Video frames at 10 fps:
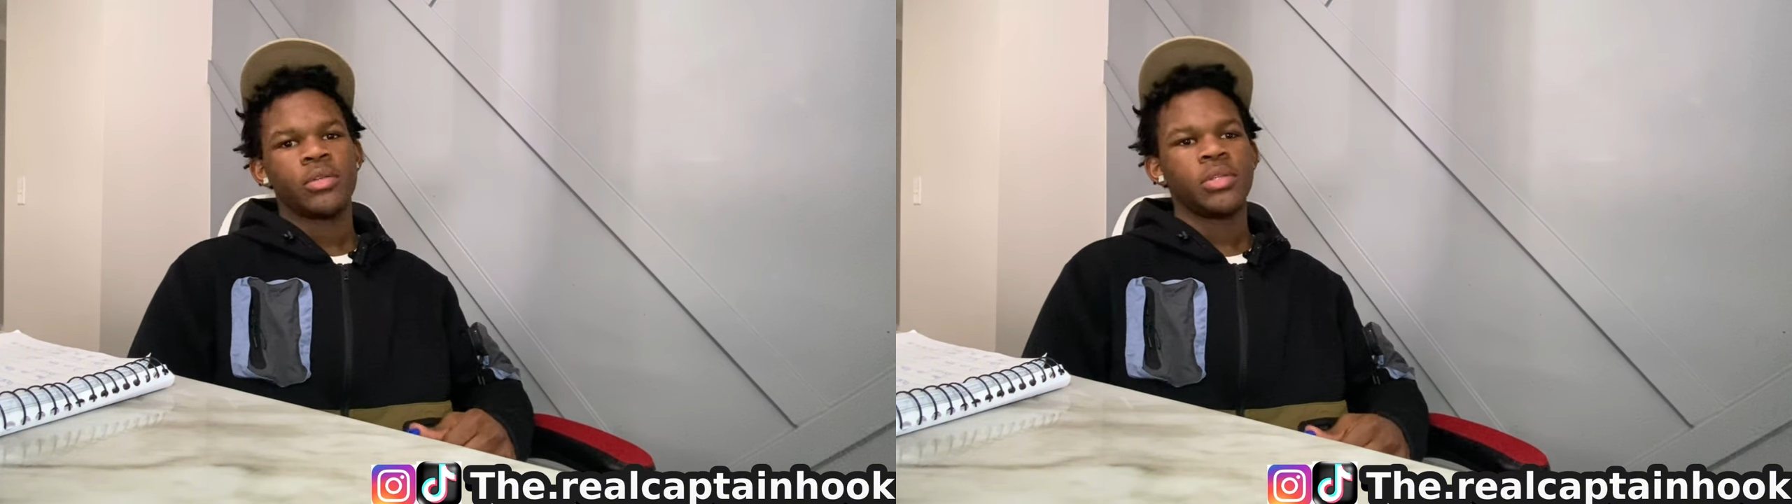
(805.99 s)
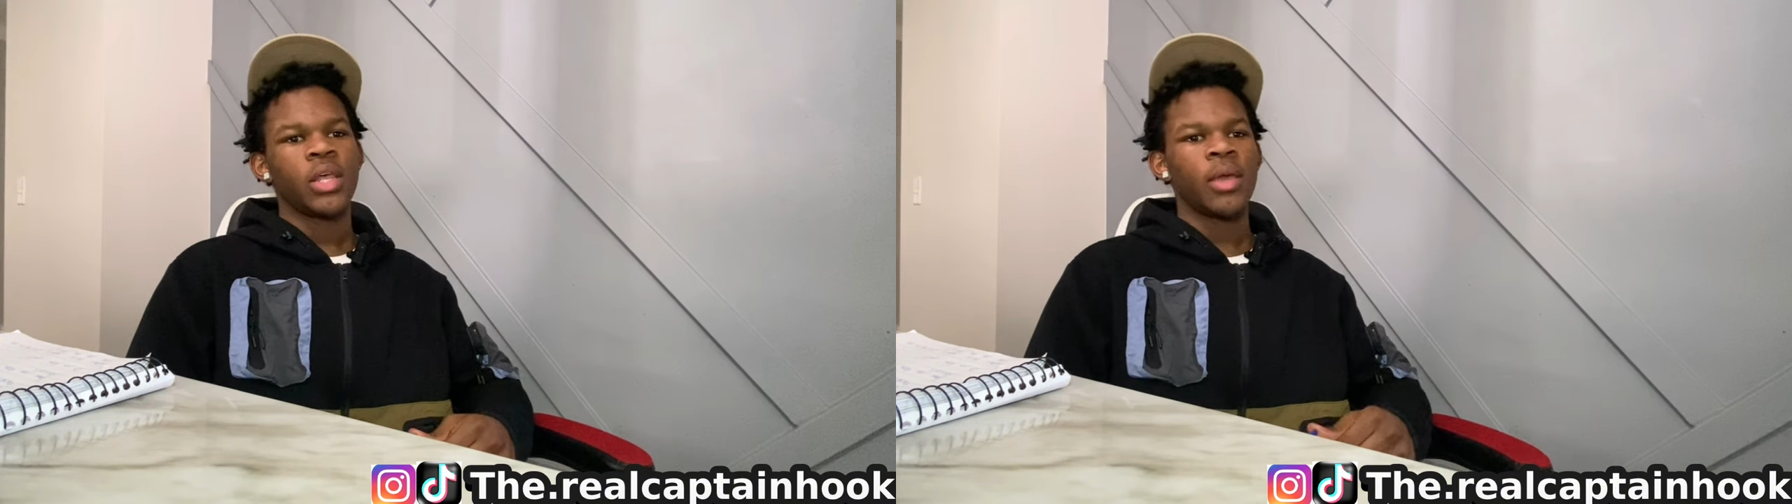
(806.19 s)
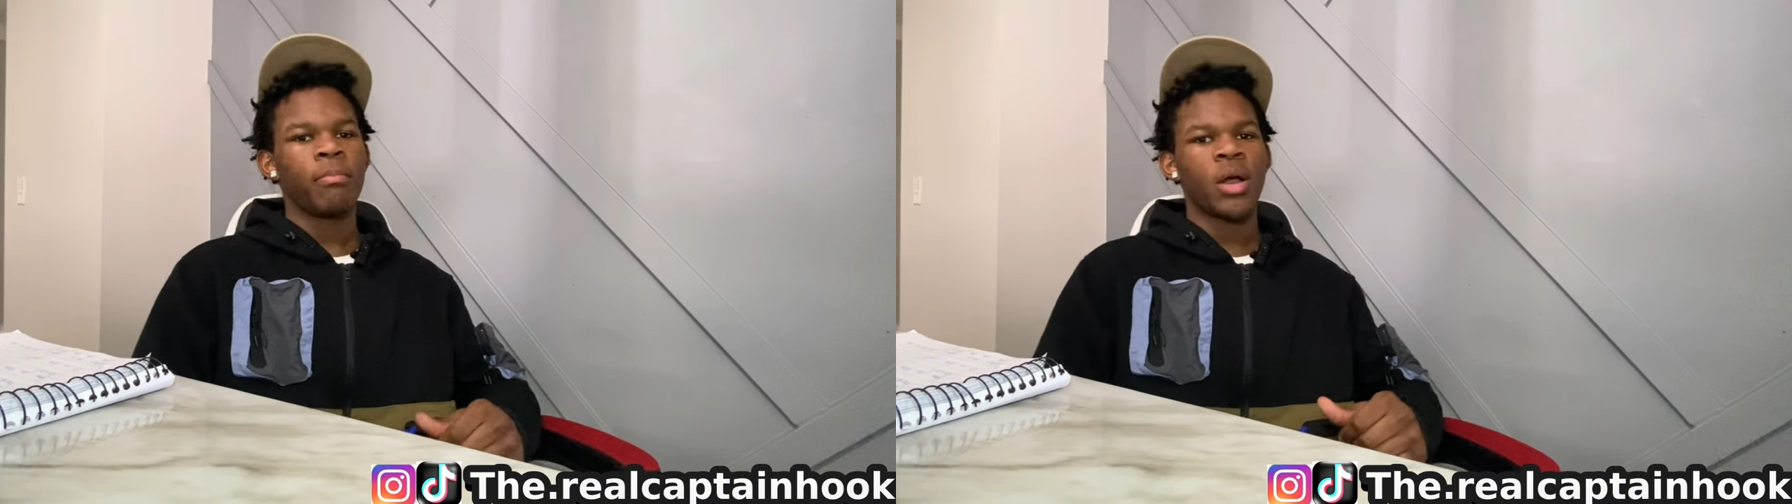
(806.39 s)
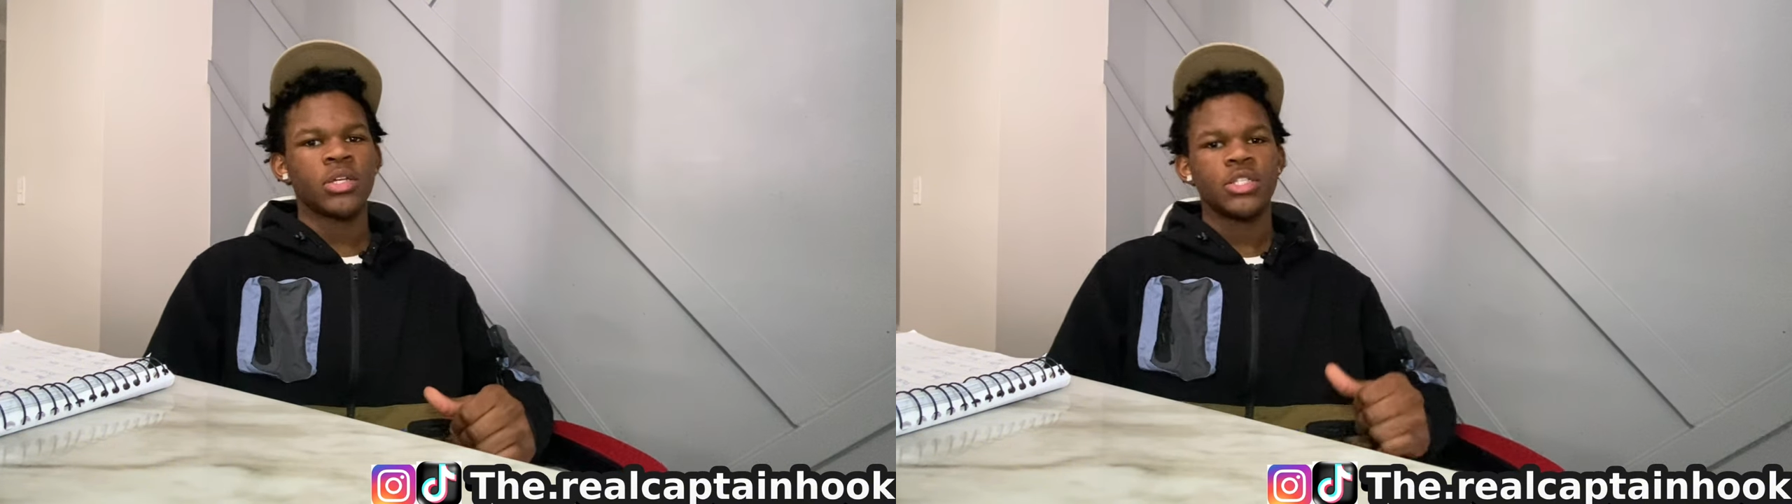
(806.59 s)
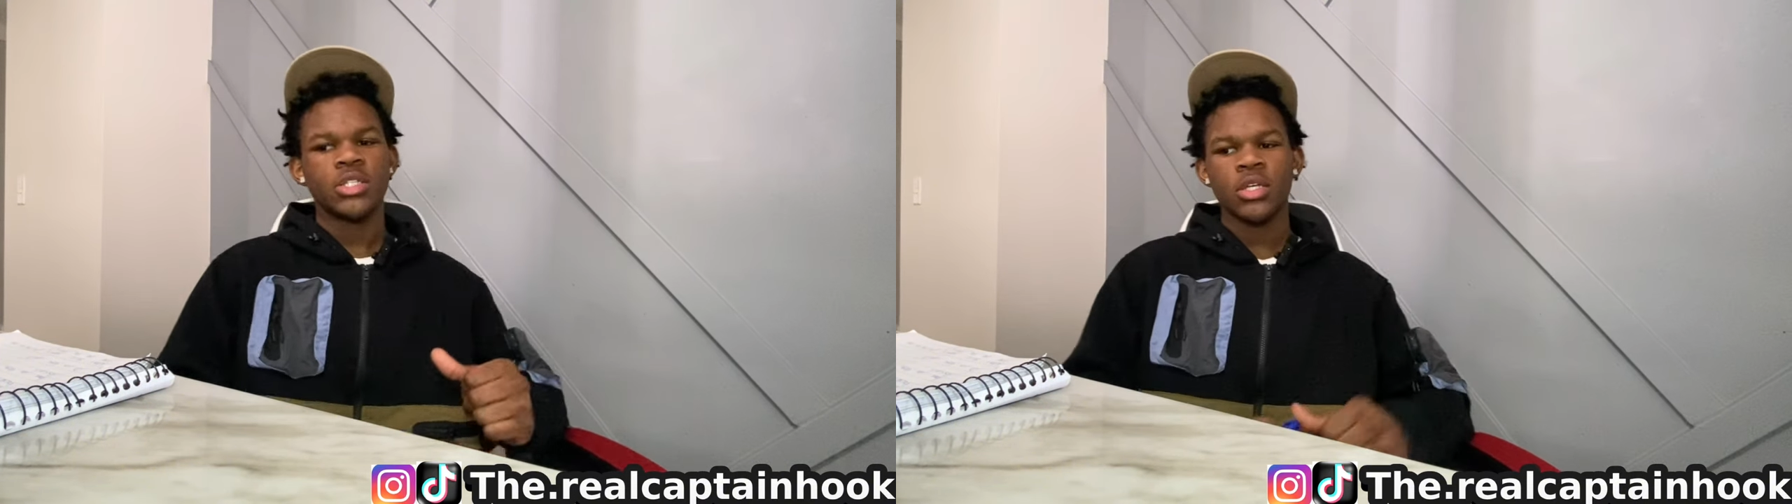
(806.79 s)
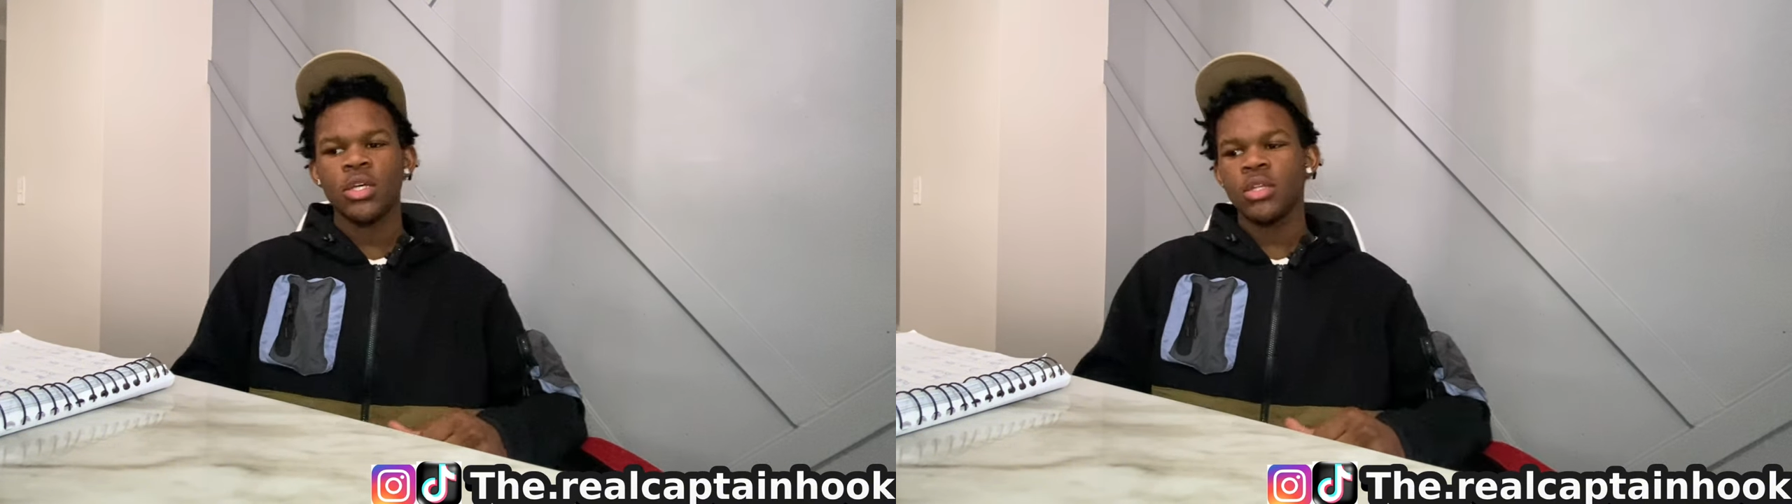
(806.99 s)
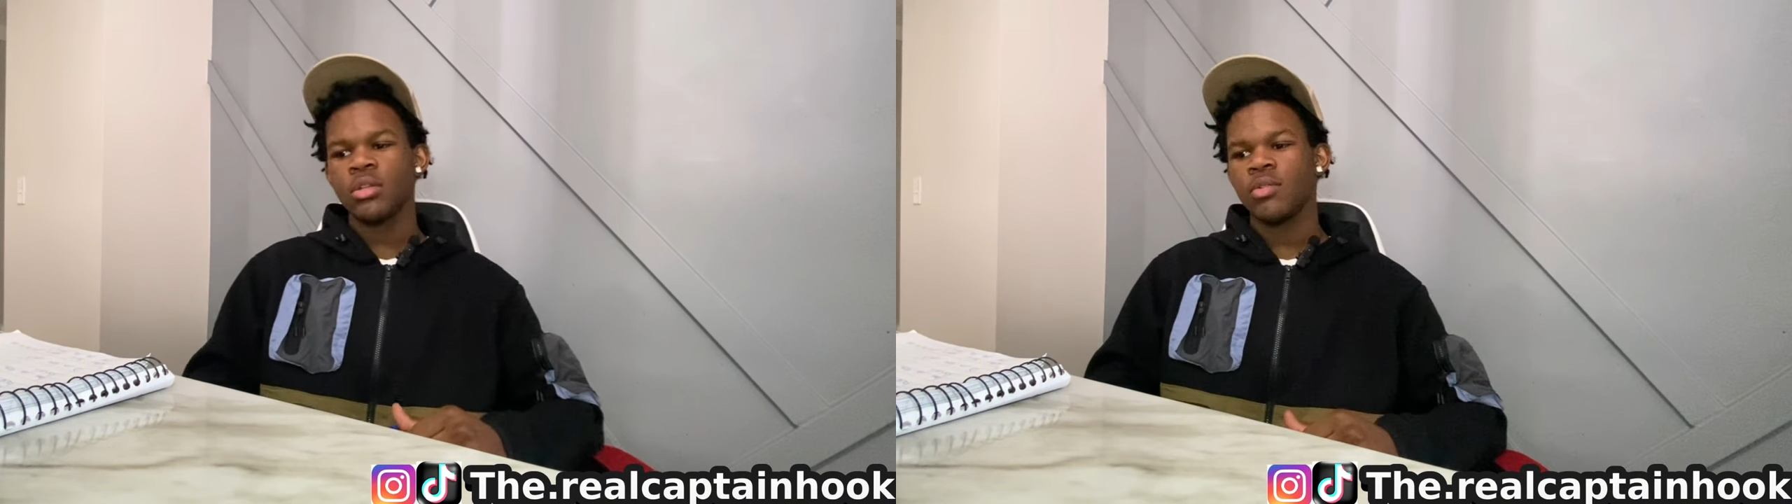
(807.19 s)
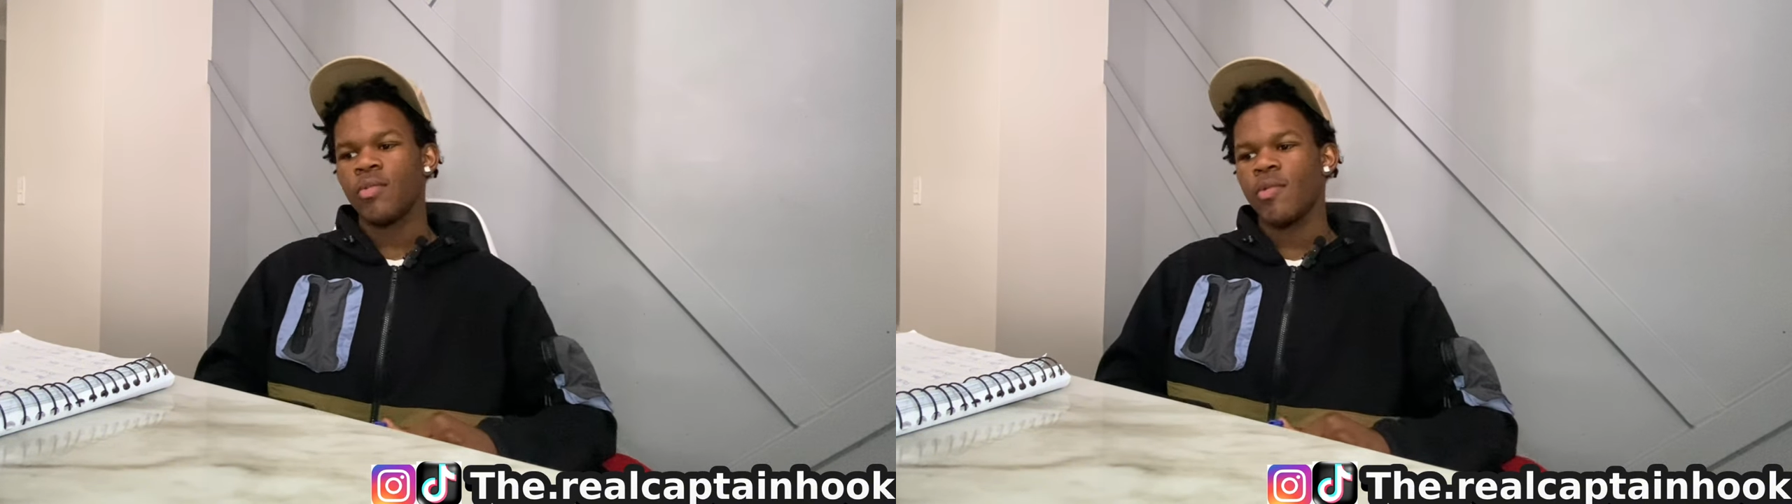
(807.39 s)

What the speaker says: name my son